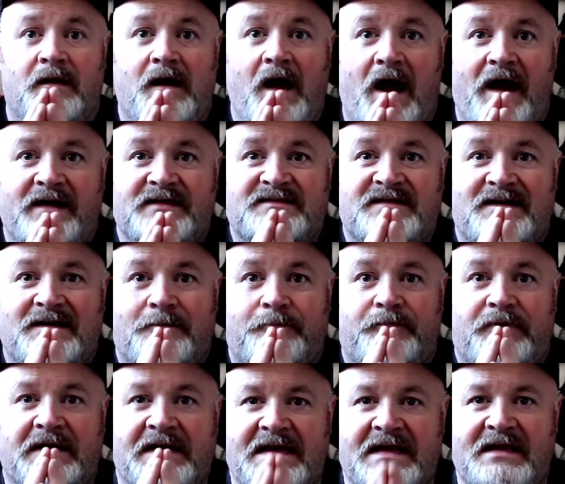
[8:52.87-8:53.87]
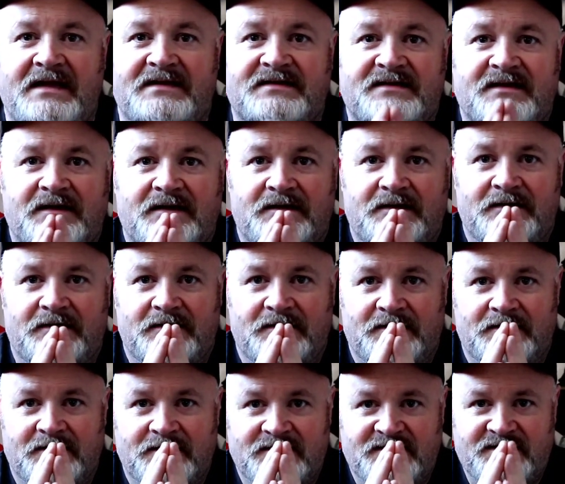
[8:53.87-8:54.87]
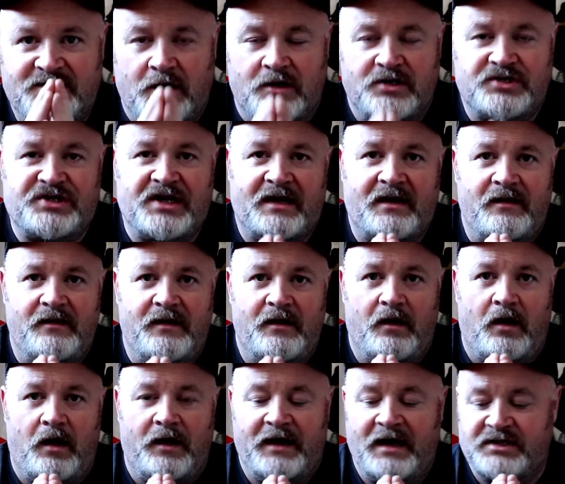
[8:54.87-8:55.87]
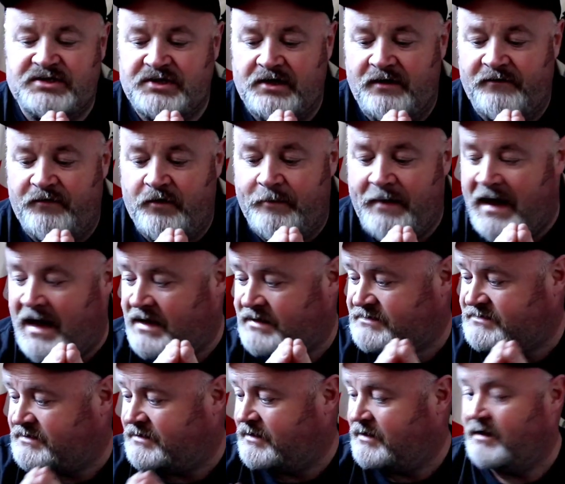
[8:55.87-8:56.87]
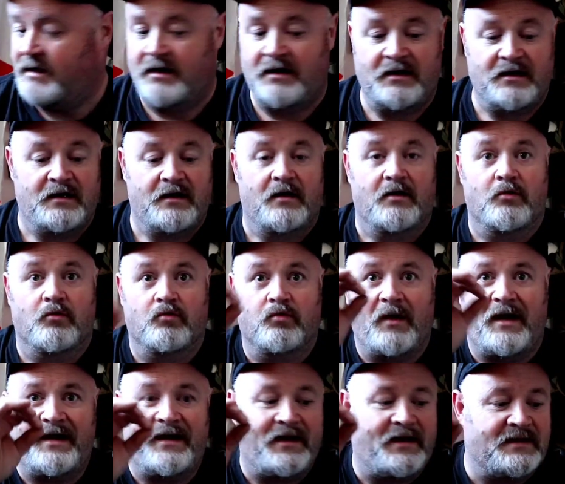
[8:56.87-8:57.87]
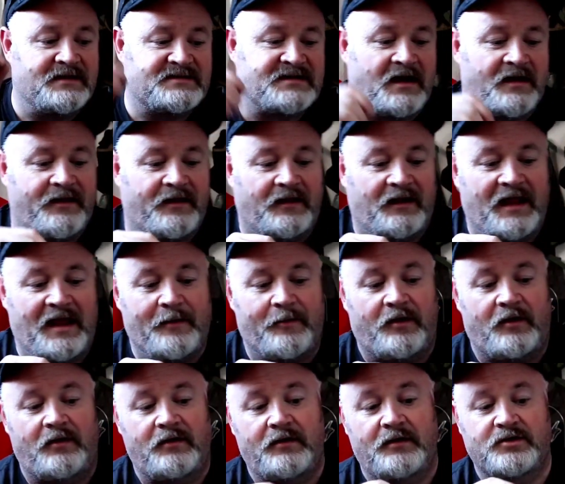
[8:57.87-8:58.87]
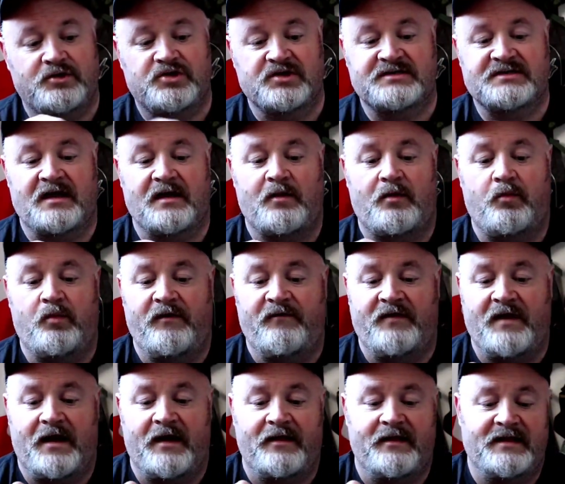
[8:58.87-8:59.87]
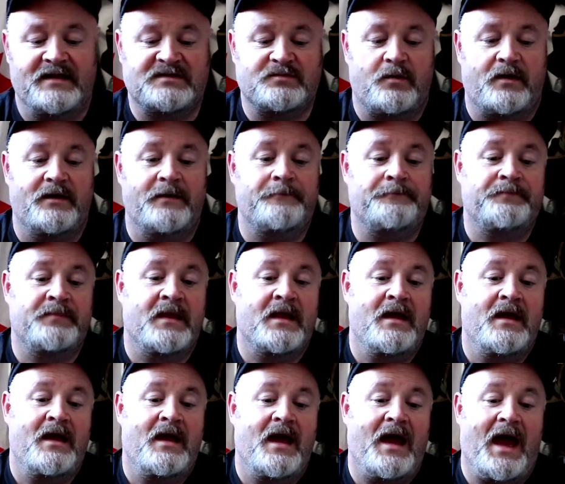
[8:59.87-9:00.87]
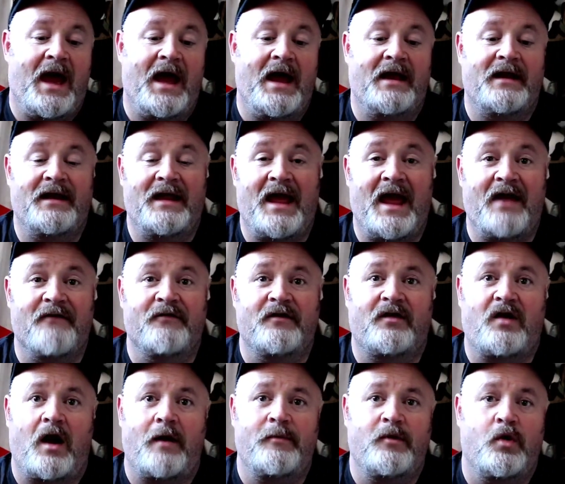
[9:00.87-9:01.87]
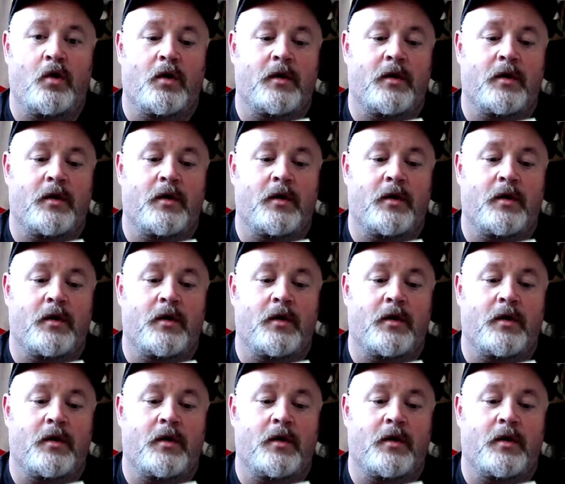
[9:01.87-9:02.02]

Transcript: guys, please start checking the elongation of your bands. Write it inside the label, just like we've done in this one. And every time you